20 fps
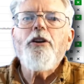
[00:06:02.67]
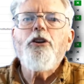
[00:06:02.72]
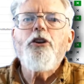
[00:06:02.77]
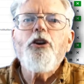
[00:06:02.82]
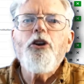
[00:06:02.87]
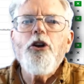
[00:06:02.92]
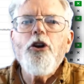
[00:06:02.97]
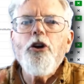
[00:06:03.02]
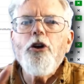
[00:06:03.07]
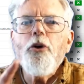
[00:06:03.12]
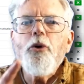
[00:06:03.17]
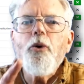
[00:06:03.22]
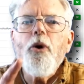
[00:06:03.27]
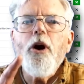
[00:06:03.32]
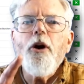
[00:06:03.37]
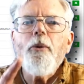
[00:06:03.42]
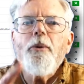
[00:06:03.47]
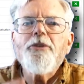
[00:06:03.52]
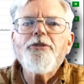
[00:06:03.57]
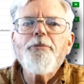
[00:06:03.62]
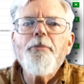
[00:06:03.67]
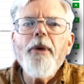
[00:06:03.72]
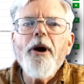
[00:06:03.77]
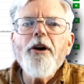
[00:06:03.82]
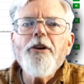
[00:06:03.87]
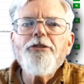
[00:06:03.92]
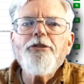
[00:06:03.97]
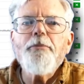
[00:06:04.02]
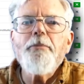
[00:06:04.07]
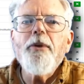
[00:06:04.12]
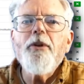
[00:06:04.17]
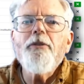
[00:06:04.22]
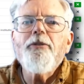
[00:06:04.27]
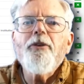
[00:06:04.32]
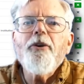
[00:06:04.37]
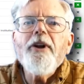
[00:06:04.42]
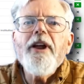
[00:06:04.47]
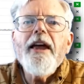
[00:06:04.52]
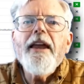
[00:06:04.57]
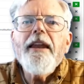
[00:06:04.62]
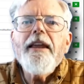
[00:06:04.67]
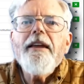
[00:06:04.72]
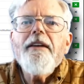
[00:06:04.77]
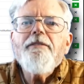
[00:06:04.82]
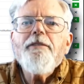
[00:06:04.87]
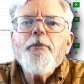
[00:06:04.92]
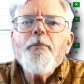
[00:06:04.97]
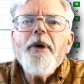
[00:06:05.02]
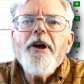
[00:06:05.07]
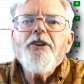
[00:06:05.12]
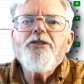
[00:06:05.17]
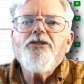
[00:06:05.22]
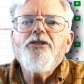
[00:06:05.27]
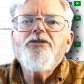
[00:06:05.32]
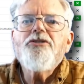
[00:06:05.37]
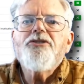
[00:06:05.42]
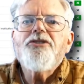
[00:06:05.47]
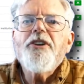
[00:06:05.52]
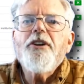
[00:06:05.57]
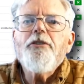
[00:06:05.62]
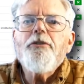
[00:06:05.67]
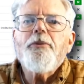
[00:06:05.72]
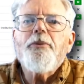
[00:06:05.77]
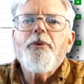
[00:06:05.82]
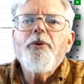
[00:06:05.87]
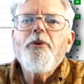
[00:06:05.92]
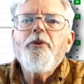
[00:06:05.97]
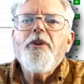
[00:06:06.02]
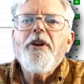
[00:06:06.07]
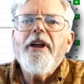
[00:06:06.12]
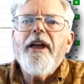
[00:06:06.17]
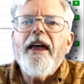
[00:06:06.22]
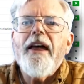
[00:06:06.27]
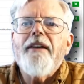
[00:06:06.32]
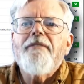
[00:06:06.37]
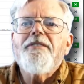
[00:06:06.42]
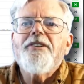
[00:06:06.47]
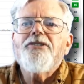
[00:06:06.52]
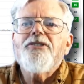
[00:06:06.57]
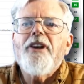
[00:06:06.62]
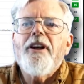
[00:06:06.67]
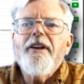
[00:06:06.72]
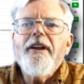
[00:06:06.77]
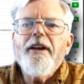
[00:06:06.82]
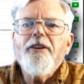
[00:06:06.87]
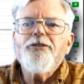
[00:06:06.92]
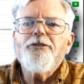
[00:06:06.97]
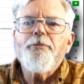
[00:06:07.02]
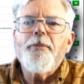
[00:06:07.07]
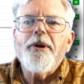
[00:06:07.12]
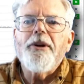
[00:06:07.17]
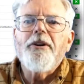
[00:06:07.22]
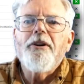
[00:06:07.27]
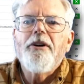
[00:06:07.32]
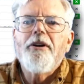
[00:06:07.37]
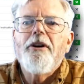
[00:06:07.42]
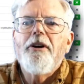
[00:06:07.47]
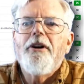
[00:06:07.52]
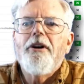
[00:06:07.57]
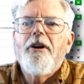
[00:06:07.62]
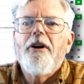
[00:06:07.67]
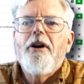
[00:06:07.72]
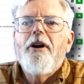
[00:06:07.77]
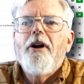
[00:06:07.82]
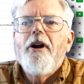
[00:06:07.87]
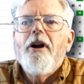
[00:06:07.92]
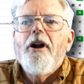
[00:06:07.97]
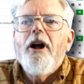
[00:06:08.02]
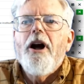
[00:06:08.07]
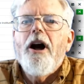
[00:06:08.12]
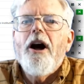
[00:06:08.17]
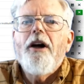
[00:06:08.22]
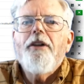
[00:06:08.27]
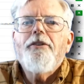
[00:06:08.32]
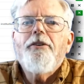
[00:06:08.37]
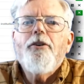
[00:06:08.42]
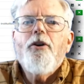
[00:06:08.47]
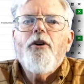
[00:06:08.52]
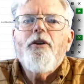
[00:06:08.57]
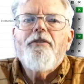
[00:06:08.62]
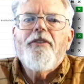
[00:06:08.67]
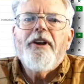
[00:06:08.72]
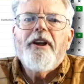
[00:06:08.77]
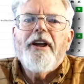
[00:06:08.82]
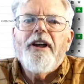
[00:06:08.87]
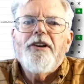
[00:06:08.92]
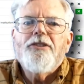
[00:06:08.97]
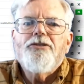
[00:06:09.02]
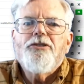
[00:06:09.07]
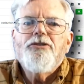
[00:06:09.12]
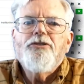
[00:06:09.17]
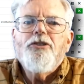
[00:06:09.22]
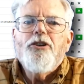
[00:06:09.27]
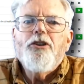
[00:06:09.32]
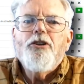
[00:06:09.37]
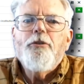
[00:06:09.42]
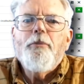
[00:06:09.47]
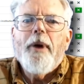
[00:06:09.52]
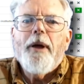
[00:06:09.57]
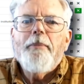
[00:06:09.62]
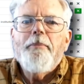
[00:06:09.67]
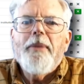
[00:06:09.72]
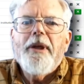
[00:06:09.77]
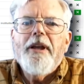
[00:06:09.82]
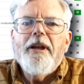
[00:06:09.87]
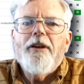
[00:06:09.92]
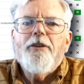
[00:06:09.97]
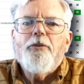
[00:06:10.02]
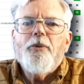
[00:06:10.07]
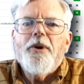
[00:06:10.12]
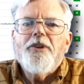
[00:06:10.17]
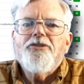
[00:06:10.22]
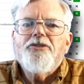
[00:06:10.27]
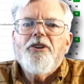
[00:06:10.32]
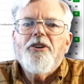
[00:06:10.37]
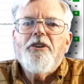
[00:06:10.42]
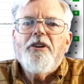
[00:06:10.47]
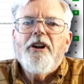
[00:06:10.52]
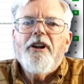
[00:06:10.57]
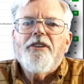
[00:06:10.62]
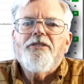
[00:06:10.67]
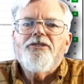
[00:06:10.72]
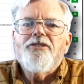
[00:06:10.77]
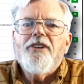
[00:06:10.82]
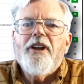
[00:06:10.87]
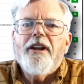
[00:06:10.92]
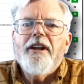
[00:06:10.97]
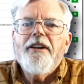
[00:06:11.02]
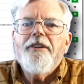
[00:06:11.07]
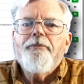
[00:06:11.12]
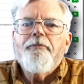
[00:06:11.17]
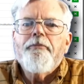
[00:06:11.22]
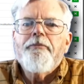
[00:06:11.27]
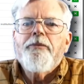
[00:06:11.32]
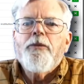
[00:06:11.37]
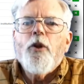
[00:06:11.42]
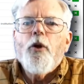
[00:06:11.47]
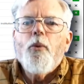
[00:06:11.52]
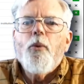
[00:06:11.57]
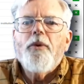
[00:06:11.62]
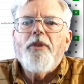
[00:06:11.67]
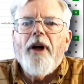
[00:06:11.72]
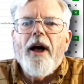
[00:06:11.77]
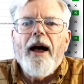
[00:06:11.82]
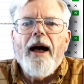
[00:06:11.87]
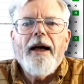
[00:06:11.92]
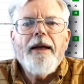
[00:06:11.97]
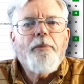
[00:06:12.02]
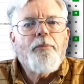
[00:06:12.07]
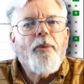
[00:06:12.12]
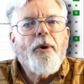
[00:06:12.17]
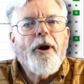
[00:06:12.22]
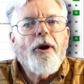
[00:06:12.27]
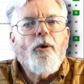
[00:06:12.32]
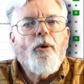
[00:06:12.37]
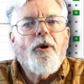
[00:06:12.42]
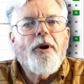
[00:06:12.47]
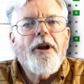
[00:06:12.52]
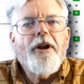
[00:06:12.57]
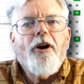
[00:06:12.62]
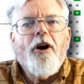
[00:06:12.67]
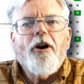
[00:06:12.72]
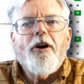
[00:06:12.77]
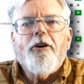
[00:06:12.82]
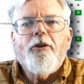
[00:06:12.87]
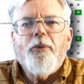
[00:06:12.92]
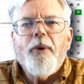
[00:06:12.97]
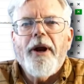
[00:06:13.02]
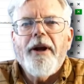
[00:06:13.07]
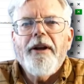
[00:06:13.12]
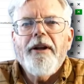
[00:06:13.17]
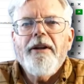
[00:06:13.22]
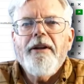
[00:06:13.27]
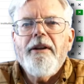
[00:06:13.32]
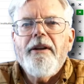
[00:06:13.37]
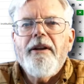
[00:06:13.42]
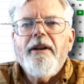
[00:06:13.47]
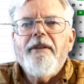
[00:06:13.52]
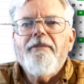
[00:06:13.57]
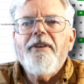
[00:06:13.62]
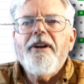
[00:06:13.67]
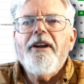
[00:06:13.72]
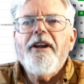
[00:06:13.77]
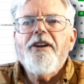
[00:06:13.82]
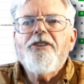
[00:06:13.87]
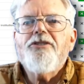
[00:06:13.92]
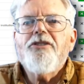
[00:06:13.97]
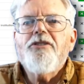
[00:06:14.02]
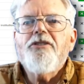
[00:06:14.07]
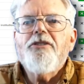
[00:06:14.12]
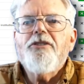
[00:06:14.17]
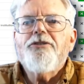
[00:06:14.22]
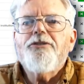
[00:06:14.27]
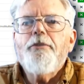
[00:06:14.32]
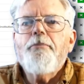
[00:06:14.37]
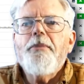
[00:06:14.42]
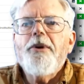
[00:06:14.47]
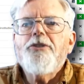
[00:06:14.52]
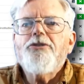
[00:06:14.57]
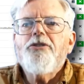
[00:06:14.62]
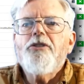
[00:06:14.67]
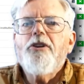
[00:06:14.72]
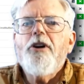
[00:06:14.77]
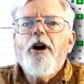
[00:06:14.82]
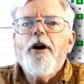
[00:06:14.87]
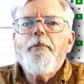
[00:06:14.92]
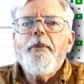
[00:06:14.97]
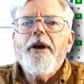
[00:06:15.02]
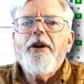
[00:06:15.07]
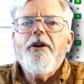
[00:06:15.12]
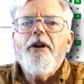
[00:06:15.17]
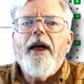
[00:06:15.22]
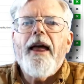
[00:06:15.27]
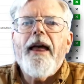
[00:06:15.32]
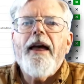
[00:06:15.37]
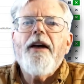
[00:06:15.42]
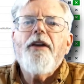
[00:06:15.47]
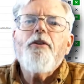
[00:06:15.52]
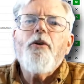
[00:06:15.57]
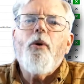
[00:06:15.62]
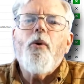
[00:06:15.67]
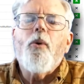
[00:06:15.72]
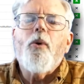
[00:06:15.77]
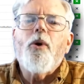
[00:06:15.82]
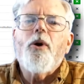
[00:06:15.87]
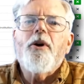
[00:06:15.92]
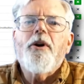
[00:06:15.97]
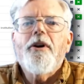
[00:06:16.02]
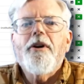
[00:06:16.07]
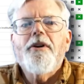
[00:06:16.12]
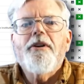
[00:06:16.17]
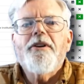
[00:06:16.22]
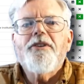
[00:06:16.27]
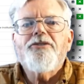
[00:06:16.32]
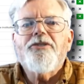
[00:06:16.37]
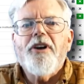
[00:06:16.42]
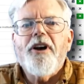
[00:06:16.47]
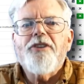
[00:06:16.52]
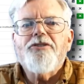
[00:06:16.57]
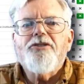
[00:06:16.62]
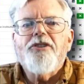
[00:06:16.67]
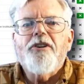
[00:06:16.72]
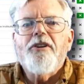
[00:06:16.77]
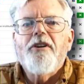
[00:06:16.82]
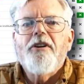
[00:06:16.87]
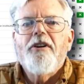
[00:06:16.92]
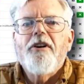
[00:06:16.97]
you are responsible for any information sent through the Canvas announcement. Other notifications you might be interested in setting with a high priority are grading, invitation, submission comment, and/or discussion.